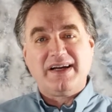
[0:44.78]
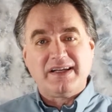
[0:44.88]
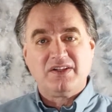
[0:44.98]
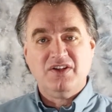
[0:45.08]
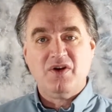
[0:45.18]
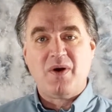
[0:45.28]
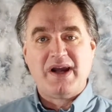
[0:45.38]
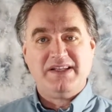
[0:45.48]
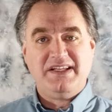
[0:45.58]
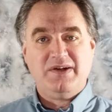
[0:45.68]
I had no
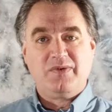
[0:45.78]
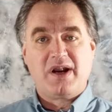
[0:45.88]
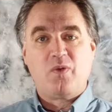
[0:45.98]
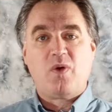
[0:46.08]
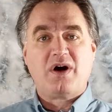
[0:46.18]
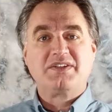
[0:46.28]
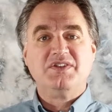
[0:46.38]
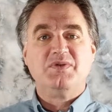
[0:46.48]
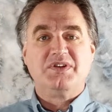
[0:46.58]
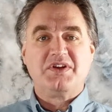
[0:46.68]
idea when I walked
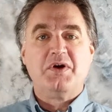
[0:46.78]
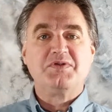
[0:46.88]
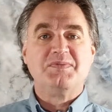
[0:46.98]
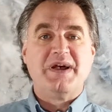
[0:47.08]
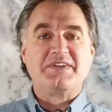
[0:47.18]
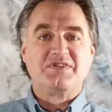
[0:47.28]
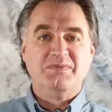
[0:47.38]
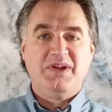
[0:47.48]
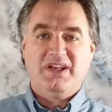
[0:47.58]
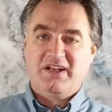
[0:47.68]
into a
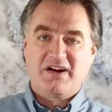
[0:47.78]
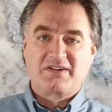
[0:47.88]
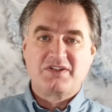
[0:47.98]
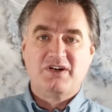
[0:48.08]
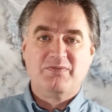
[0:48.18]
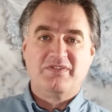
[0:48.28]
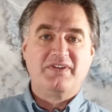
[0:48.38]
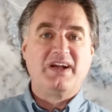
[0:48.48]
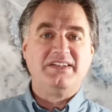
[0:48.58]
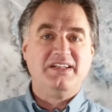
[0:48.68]
Toastmasters meeting in October
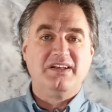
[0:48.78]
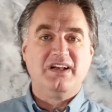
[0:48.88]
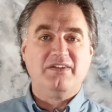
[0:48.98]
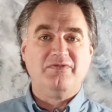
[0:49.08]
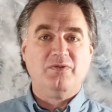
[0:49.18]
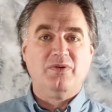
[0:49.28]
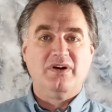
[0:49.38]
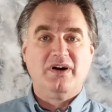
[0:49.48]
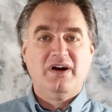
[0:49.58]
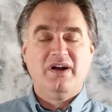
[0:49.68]
of
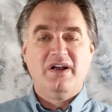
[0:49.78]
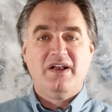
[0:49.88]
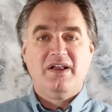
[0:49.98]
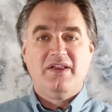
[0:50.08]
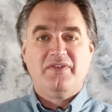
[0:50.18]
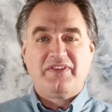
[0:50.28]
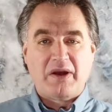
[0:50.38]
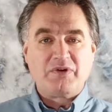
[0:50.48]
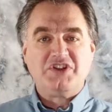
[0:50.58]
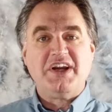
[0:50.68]
1994 that
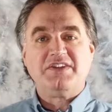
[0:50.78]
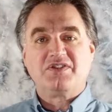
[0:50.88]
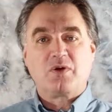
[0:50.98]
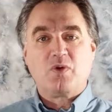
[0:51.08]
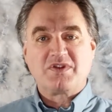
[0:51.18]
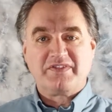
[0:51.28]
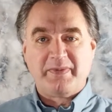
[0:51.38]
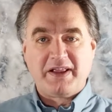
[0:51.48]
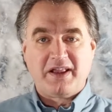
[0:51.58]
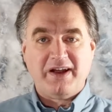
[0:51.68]
that would change the course
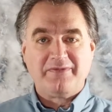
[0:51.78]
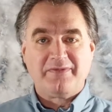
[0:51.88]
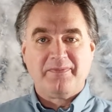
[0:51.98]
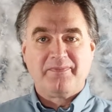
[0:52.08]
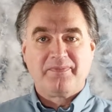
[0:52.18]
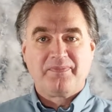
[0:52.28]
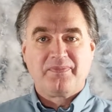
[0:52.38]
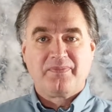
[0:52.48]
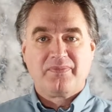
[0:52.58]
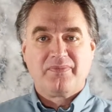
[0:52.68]
of my life.
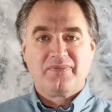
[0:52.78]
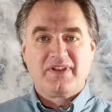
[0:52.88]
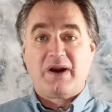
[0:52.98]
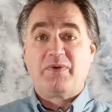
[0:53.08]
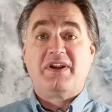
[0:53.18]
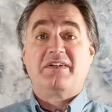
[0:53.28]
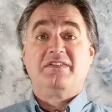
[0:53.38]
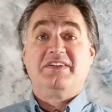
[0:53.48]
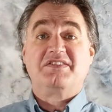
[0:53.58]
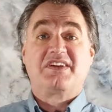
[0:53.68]
That I would not
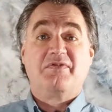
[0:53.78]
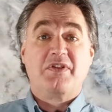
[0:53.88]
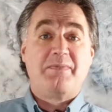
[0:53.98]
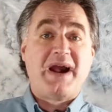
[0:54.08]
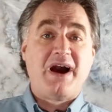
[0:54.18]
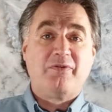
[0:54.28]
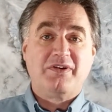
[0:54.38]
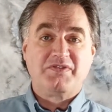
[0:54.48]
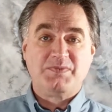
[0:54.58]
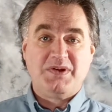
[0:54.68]
only discover the
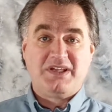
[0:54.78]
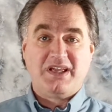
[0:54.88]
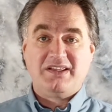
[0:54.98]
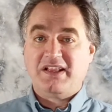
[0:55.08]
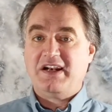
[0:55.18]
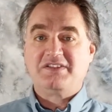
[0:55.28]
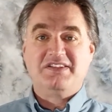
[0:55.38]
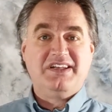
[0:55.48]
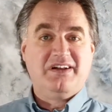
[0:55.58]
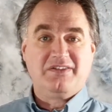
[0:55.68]
power of speaking and that
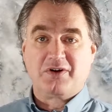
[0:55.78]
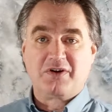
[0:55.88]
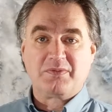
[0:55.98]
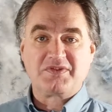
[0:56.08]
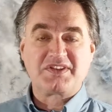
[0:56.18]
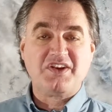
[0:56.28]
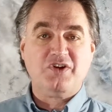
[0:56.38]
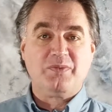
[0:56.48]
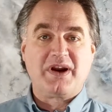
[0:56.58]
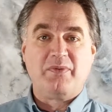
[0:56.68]
it's an, a learnable
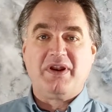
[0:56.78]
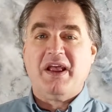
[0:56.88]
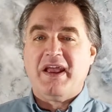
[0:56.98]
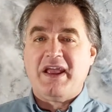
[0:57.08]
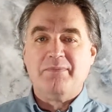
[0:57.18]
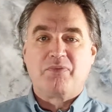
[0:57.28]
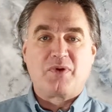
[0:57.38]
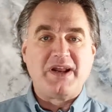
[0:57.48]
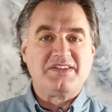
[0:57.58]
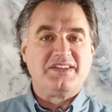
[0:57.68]
skill, but I would
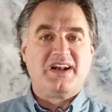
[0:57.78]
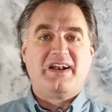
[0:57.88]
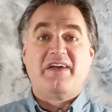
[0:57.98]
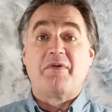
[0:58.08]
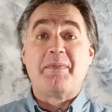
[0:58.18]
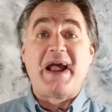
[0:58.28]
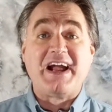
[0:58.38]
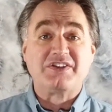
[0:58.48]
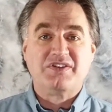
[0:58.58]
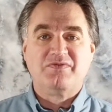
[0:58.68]
embrace it. I'd have a
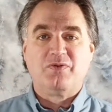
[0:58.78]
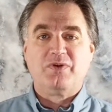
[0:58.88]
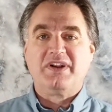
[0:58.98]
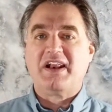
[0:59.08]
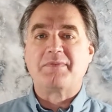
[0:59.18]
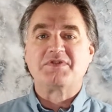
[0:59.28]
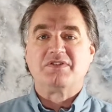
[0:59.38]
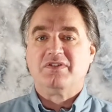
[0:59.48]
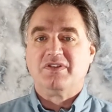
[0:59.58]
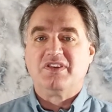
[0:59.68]
passion for it, an
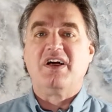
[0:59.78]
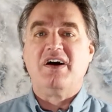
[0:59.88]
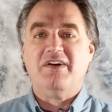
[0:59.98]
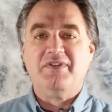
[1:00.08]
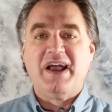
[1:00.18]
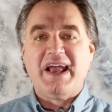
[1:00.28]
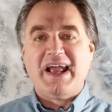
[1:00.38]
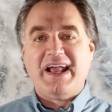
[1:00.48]
absolute love,